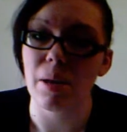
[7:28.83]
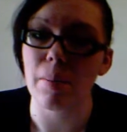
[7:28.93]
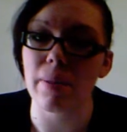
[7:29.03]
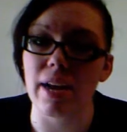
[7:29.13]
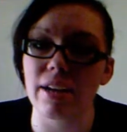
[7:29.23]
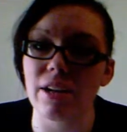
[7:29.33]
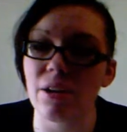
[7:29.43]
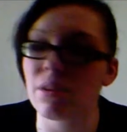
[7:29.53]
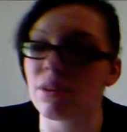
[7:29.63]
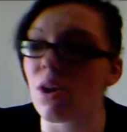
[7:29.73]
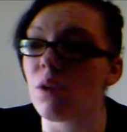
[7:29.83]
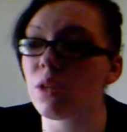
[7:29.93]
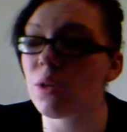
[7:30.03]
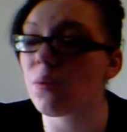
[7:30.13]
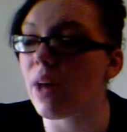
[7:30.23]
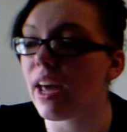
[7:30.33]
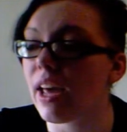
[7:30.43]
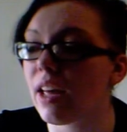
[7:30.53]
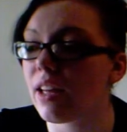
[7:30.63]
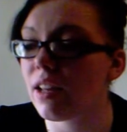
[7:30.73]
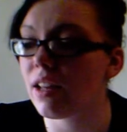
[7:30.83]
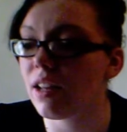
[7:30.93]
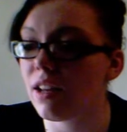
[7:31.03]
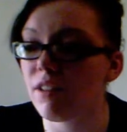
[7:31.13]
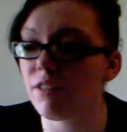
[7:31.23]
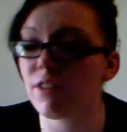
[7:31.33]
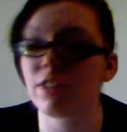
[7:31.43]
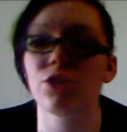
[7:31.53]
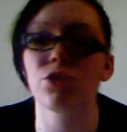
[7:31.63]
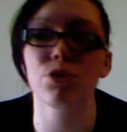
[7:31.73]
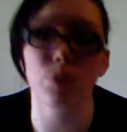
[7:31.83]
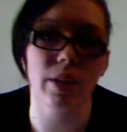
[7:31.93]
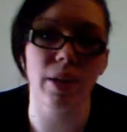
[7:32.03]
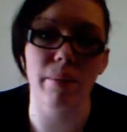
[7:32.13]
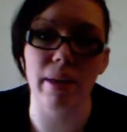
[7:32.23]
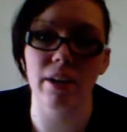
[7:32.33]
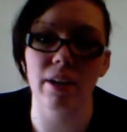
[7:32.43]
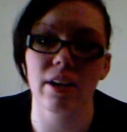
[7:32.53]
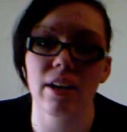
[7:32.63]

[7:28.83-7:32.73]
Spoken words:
but I know that the only way for it to truly get better